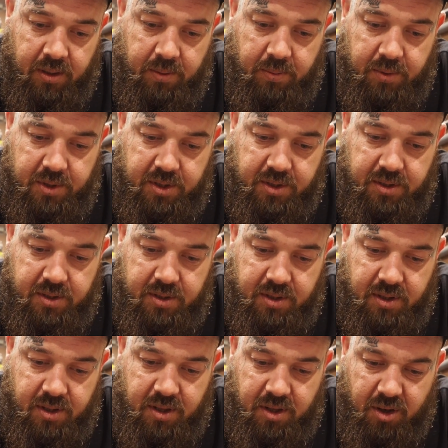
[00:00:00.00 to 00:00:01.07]
which is
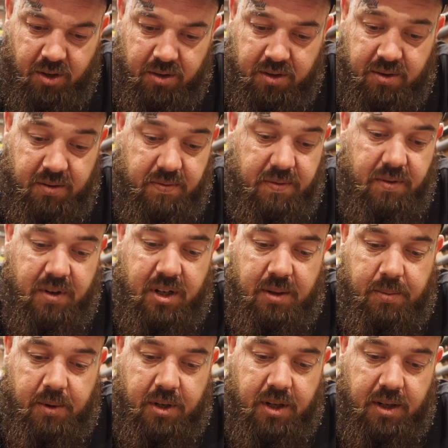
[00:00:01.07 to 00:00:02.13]
not good for
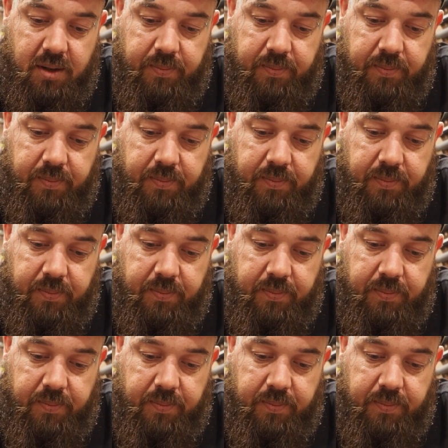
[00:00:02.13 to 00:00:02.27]
anybody.